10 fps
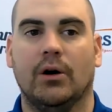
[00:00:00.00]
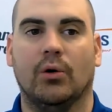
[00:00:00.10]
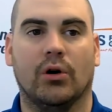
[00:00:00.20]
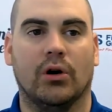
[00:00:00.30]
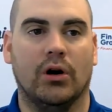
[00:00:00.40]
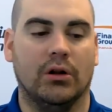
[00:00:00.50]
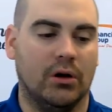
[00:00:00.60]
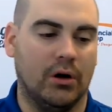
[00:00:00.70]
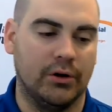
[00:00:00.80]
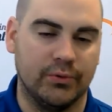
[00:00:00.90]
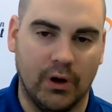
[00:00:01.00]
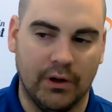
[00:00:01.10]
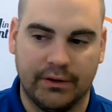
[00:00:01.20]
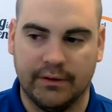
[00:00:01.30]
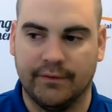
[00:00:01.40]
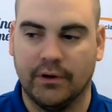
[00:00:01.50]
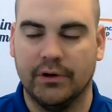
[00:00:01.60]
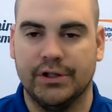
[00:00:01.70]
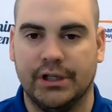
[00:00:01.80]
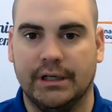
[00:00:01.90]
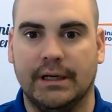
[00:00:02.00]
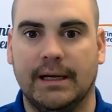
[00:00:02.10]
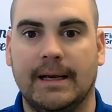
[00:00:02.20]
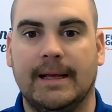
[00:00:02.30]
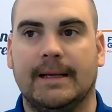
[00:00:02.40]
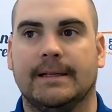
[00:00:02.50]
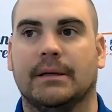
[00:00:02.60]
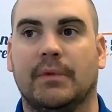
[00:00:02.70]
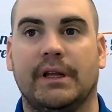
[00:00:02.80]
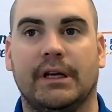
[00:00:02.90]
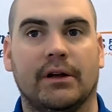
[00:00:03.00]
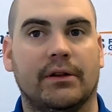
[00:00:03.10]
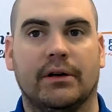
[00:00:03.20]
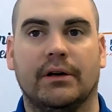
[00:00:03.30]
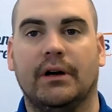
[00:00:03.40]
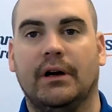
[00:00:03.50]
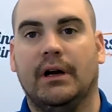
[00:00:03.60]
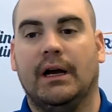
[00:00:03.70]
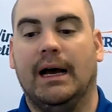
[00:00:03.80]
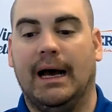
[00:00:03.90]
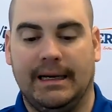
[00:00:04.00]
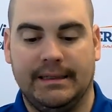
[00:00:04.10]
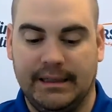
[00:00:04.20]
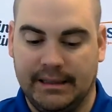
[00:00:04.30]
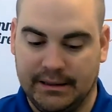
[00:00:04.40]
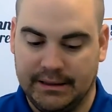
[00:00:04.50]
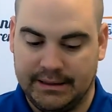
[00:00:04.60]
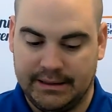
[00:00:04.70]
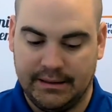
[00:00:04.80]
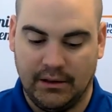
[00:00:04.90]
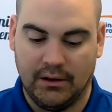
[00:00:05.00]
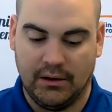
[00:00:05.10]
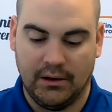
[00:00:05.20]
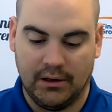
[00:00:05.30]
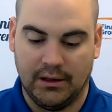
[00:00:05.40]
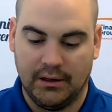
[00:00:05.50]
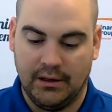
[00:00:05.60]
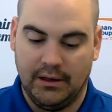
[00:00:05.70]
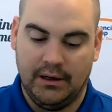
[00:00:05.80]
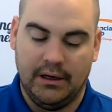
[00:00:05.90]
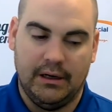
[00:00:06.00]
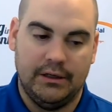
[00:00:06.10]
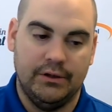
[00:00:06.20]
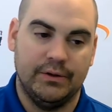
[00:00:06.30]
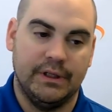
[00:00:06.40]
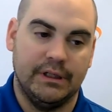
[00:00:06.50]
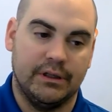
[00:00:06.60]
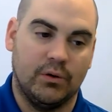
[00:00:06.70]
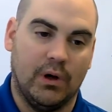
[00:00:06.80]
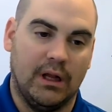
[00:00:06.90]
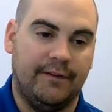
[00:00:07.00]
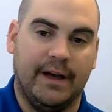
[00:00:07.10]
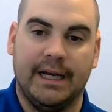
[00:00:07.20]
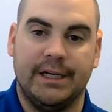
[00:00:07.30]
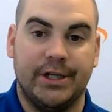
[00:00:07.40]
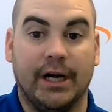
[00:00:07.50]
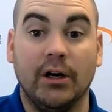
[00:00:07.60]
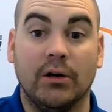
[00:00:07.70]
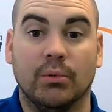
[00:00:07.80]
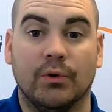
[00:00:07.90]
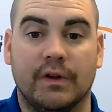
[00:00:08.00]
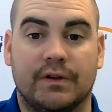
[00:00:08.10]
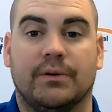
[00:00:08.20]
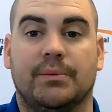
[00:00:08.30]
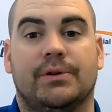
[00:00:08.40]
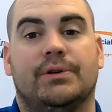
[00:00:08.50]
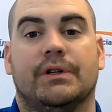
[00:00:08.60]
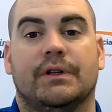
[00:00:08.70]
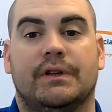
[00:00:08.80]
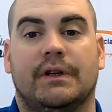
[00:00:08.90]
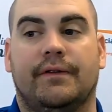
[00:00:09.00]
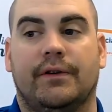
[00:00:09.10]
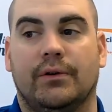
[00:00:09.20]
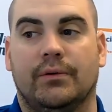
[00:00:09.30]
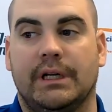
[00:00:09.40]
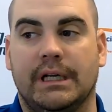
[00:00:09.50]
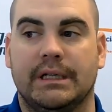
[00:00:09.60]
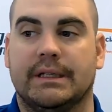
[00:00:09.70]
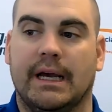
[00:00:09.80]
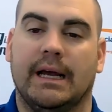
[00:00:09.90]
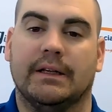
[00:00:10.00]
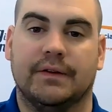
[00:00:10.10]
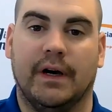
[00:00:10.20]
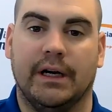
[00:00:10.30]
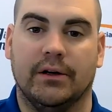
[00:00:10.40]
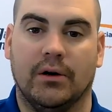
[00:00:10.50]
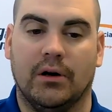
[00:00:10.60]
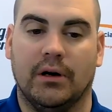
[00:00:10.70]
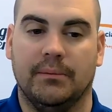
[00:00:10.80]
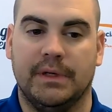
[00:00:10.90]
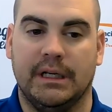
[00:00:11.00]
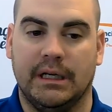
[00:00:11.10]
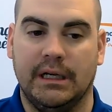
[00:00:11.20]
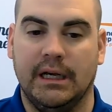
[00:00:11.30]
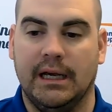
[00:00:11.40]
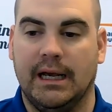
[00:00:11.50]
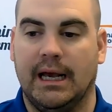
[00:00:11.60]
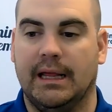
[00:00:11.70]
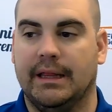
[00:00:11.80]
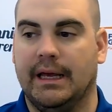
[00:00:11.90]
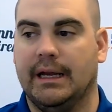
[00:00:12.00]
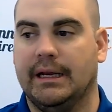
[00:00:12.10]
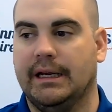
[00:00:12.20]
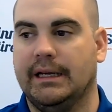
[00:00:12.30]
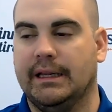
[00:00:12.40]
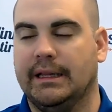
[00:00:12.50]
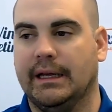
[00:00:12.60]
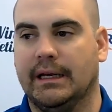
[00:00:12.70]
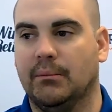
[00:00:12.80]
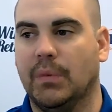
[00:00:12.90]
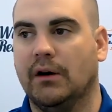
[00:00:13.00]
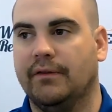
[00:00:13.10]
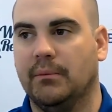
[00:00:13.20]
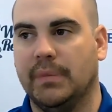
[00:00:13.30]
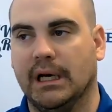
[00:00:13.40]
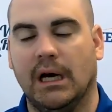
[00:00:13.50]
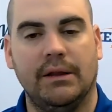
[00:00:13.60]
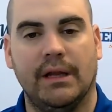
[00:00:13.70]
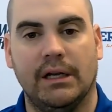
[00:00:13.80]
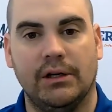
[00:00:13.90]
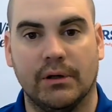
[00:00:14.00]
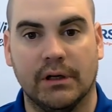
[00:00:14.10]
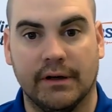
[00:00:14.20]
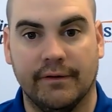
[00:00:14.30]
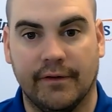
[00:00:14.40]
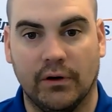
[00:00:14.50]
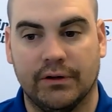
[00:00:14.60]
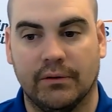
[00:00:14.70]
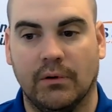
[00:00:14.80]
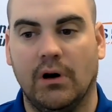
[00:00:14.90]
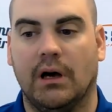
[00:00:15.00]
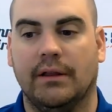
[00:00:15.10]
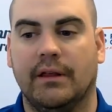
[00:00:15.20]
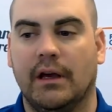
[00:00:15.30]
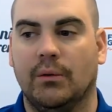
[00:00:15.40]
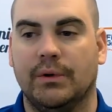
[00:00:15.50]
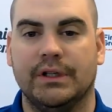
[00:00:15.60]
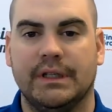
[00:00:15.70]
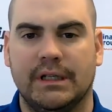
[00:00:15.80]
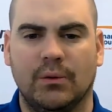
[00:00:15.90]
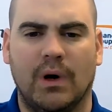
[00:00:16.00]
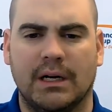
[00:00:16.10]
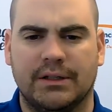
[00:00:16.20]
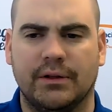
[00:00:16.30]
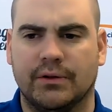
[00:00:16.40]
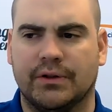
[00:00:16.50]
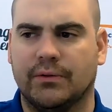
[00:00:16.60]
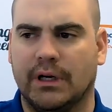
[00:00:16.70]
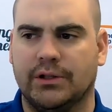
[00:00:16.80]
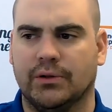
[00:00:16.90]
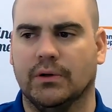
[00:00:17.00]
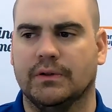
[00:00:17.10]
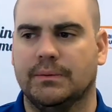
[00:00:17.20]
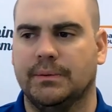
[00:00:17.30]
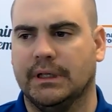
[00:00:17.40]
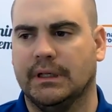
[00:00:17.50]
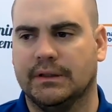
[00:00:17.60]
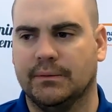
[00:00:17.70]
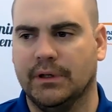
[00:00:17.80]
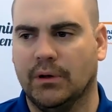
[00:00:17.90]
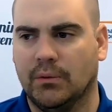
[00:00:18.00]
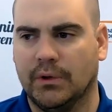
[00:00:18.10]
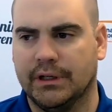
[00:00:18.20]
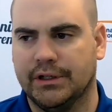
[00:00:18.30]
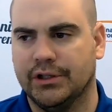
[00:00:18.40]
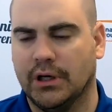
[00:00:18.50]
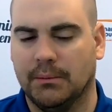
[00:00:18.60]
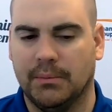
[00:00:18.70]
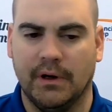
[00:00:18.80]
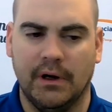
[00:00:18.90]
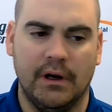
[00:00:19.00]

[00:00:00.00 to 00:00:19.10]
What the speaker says: or a large Roth conversion. Some of the other ideas are using qualified charitable distributions if you need to satisfy your RMD, and then anything above and beyond that you can convert to Roth. We just need to watch those thresholds because we don't want to jump